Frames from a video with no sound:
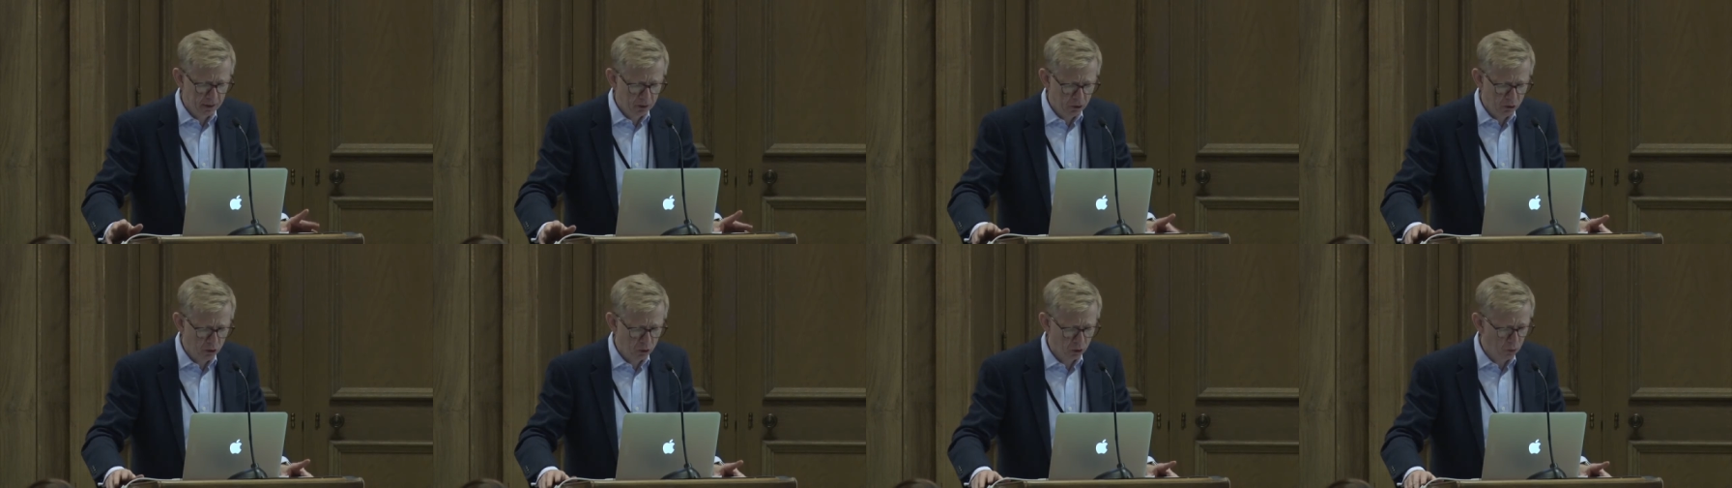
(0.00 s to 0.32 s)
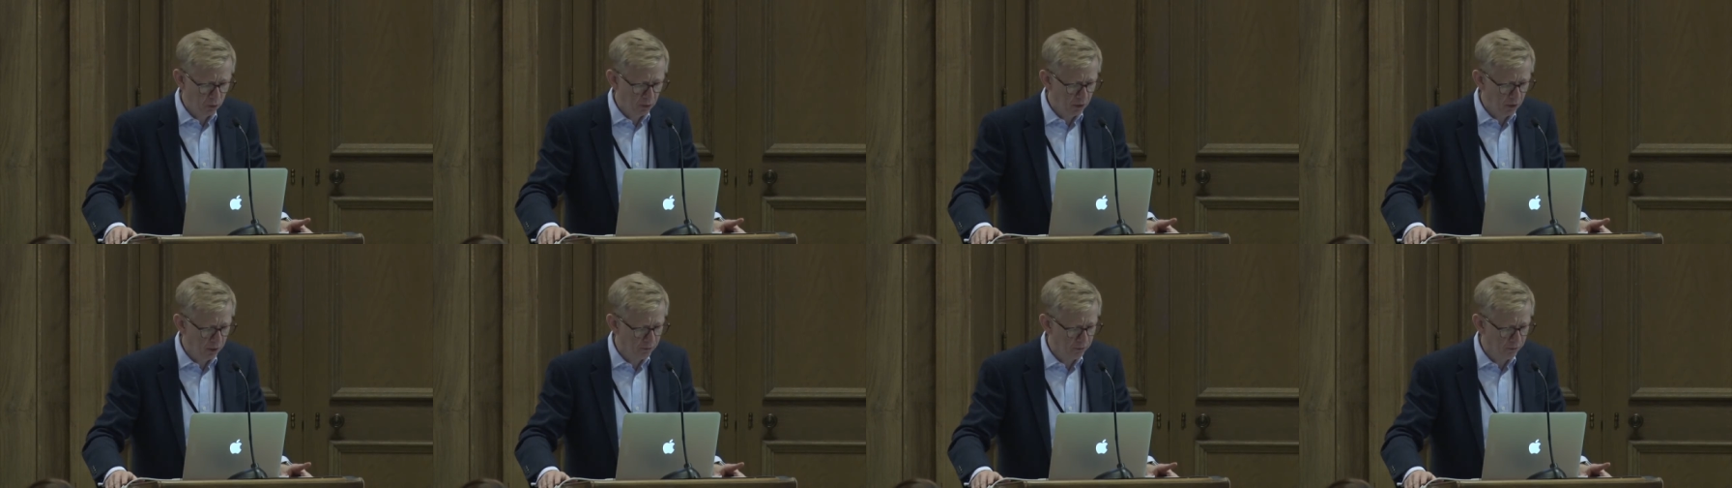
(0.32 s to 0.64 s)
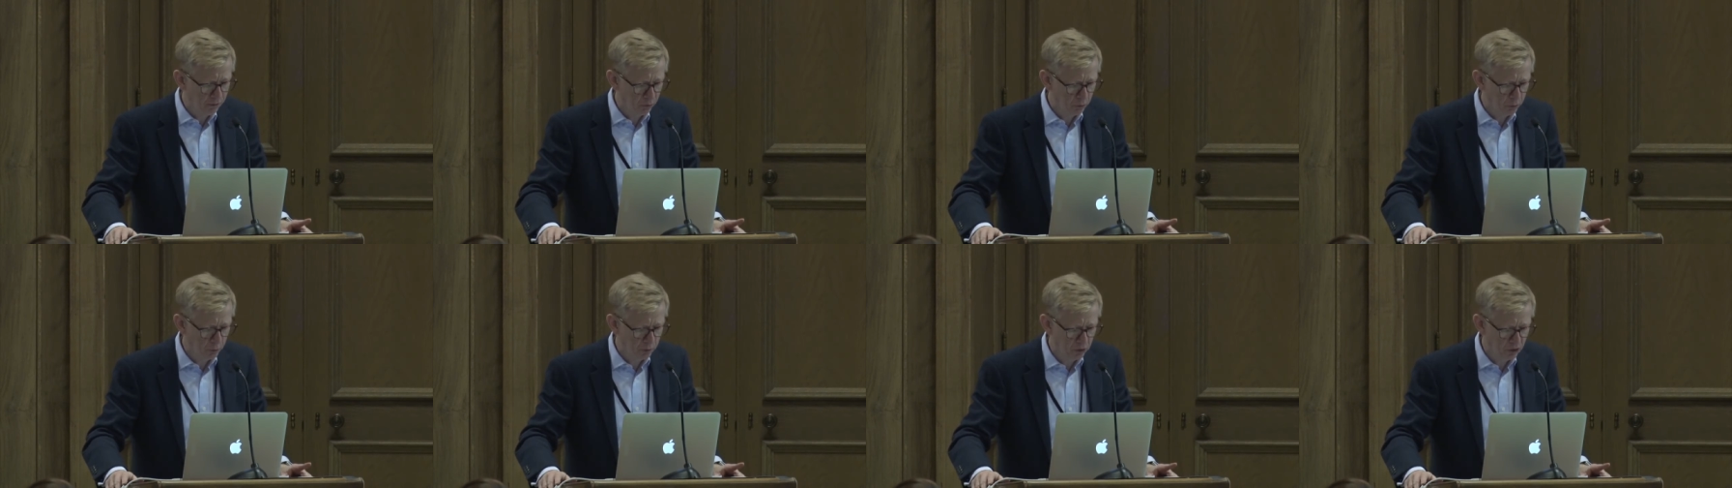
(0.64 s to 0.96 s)
to
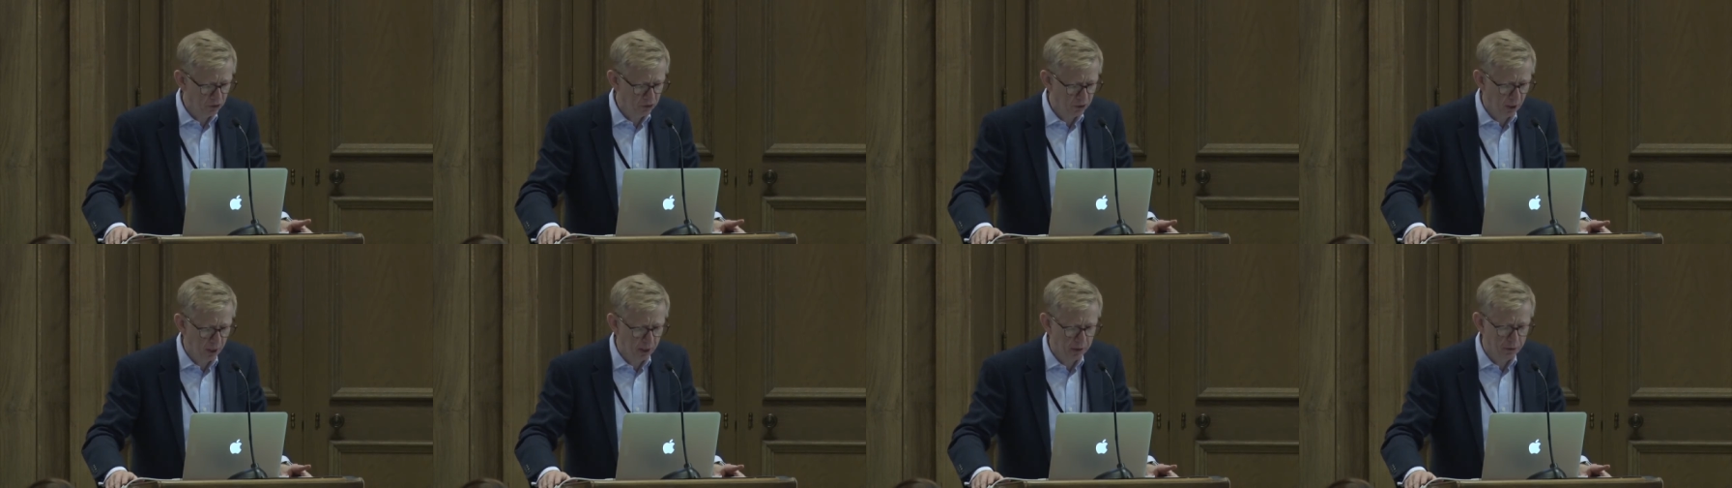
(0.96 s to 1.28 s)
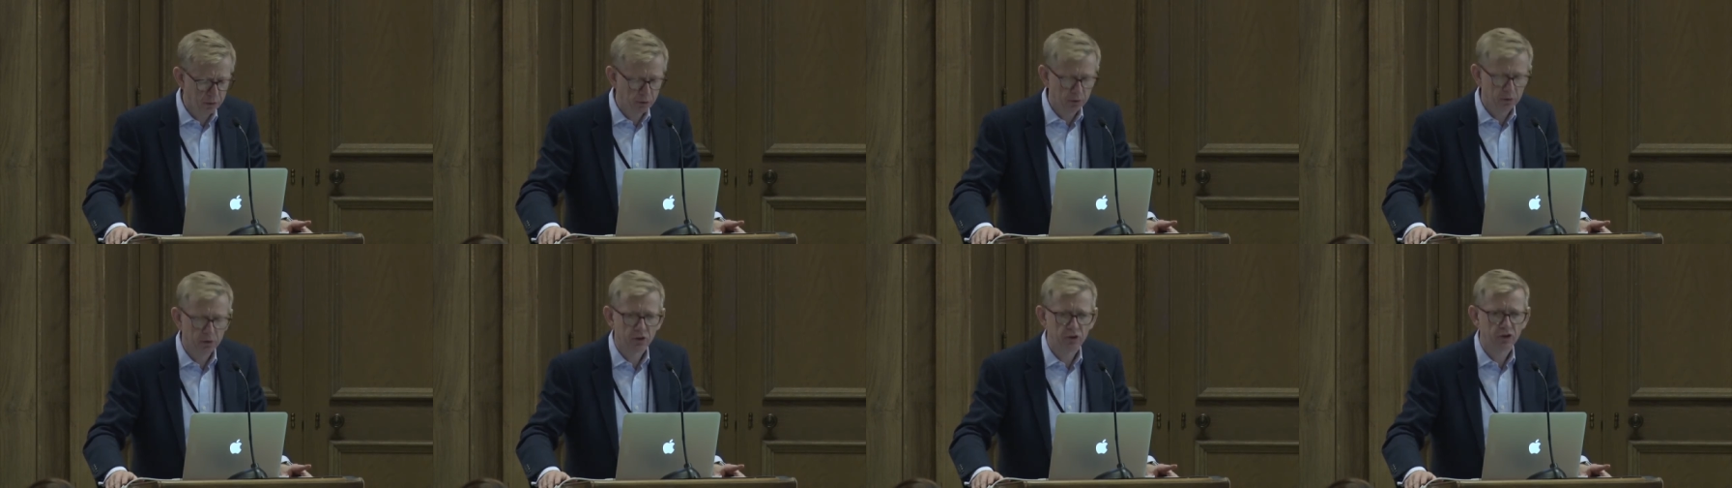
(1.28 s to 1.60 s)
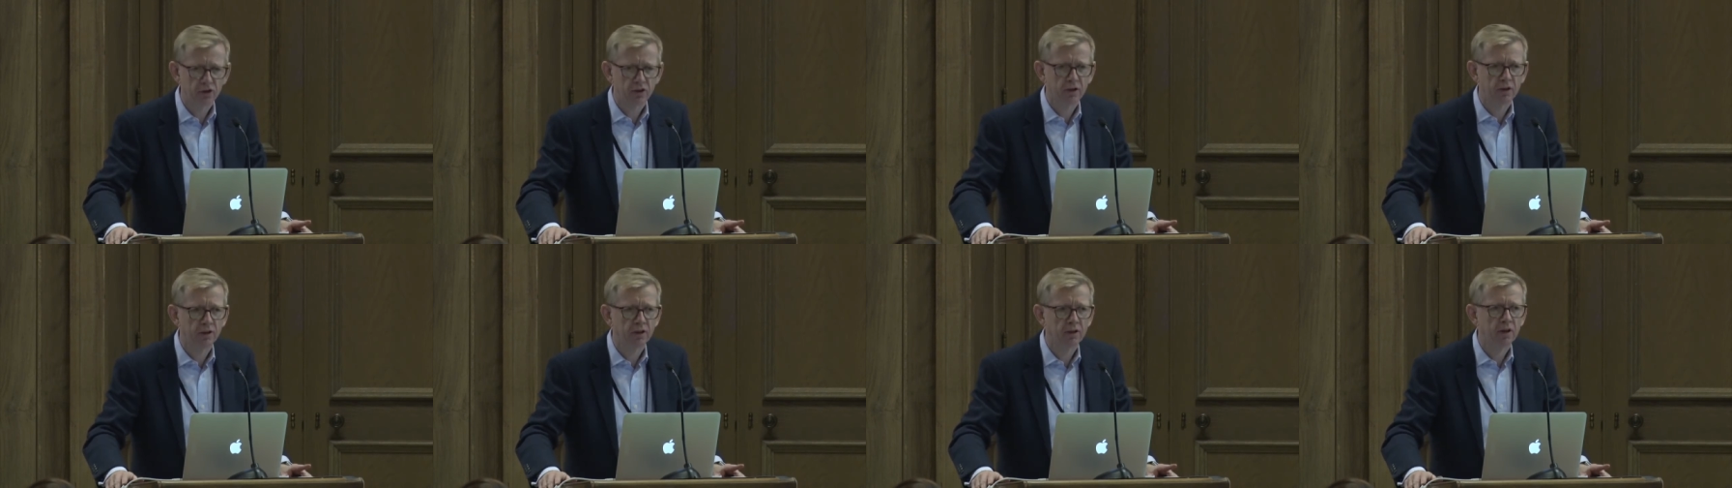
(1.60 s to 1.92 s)
influence
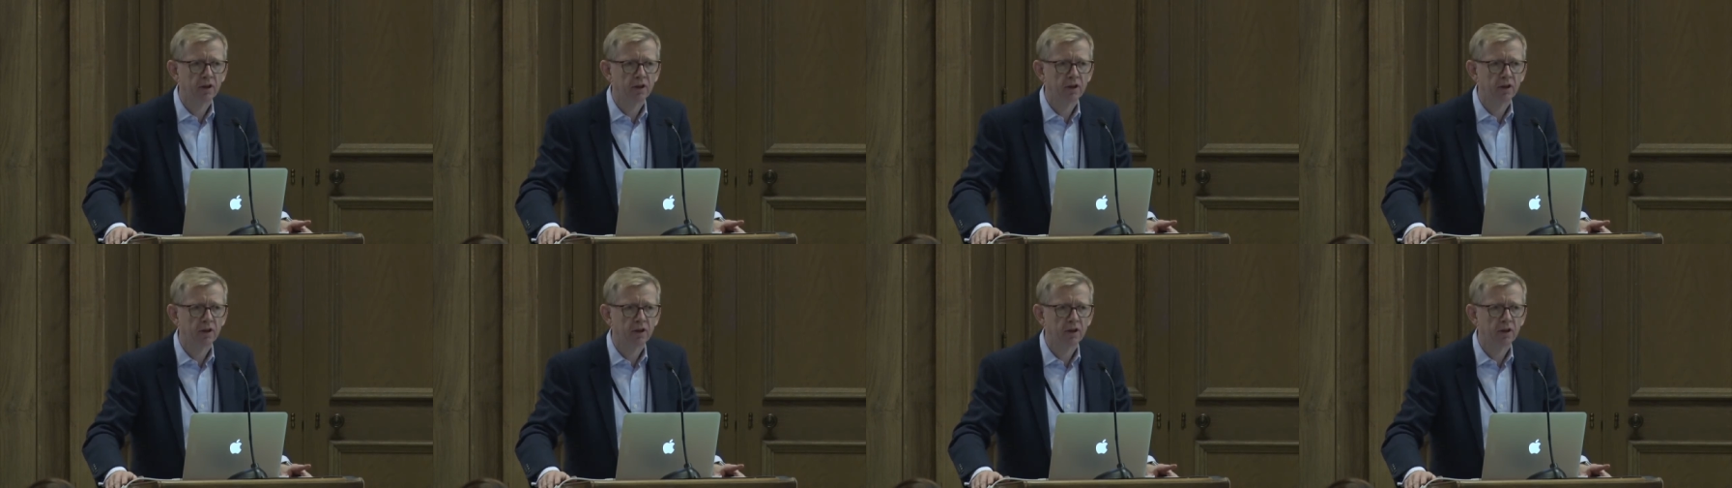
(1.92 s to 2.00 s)
others.